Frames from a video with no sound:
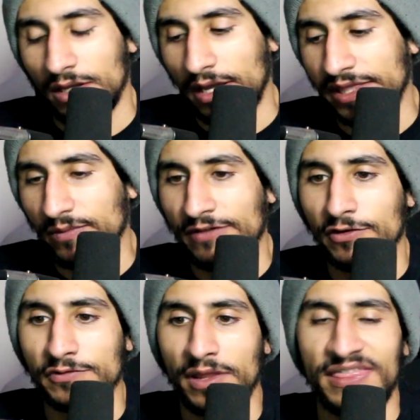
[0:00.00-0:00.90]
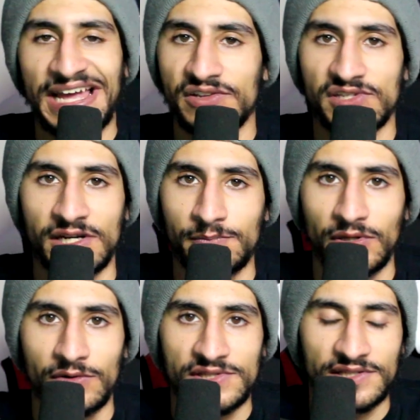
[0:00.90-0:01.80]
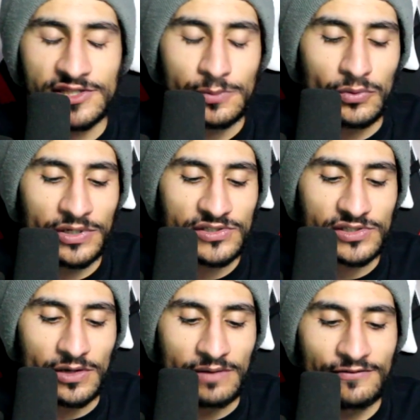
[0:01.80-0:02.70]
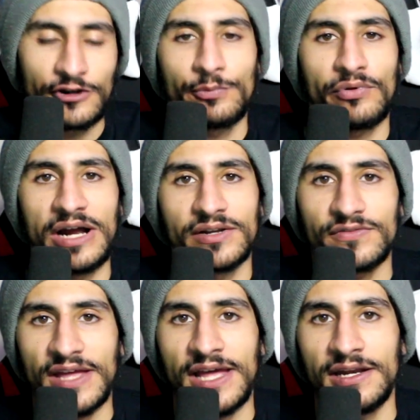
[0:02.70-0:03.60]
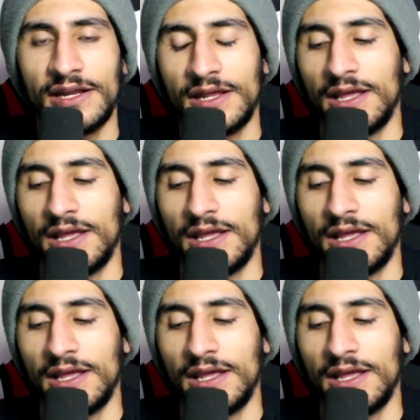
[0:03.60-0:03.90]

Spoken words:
I think we have over 1,000 uploads at this point. So I'm very proud of that.